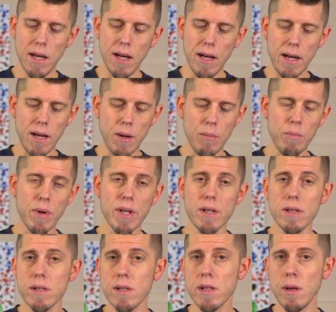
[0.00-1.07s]
But
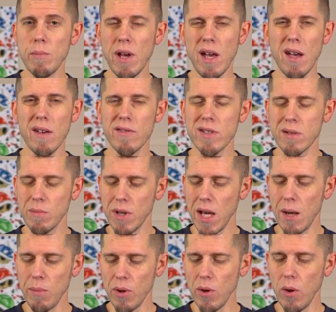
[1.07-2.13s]
some have some
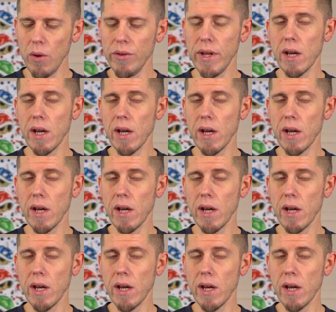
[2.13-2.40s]
cable hold